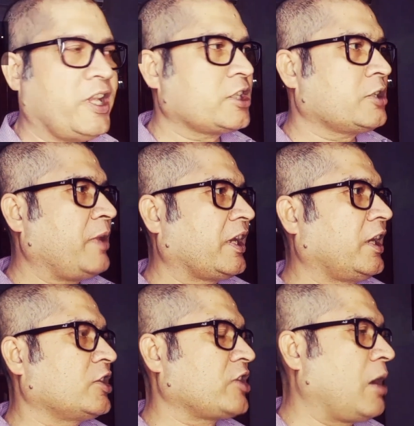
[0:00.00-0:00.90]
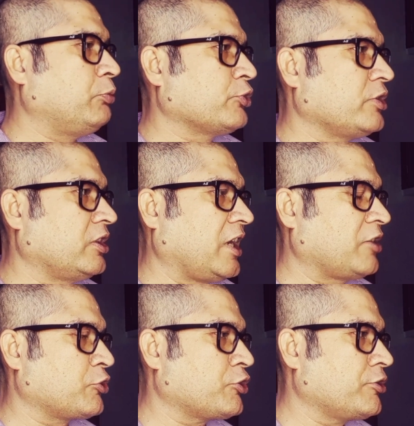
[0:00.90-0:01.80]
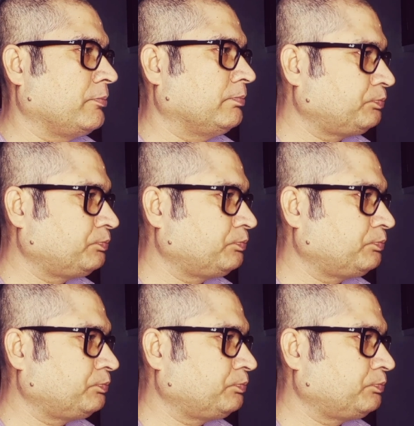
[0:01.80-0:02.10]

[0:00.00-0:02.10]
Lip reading: Let's make an example sentence.